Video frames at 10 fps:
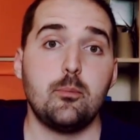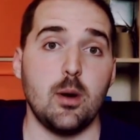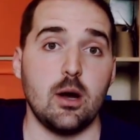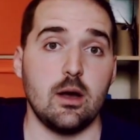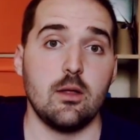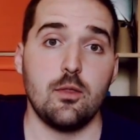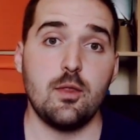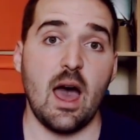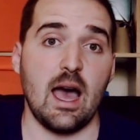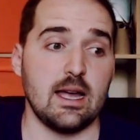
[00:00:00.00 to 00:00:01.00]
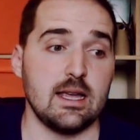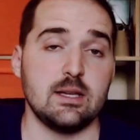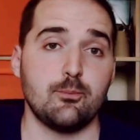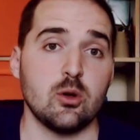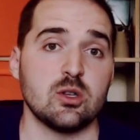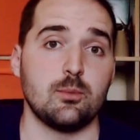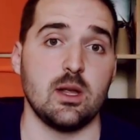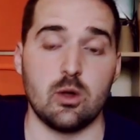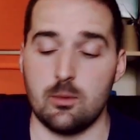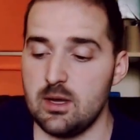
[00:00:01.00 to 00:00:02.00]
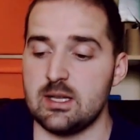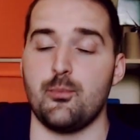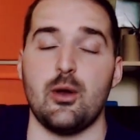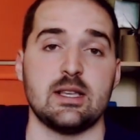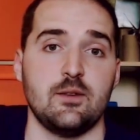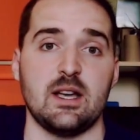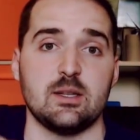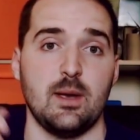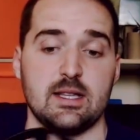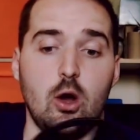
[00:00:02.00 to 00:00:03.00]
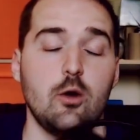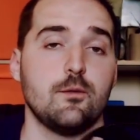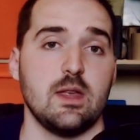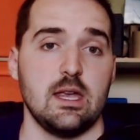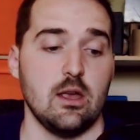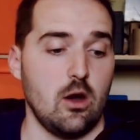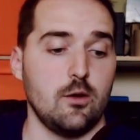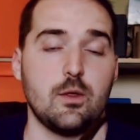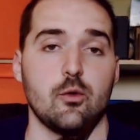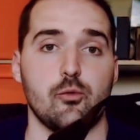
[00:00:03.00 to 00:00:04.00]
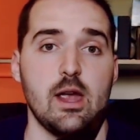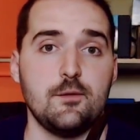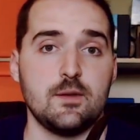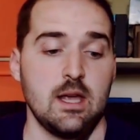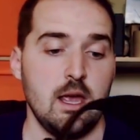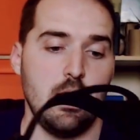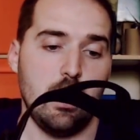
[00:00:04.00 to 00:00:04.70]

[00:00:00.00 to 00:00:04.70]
but that is possibly one of the most impressive aspects of the Rift,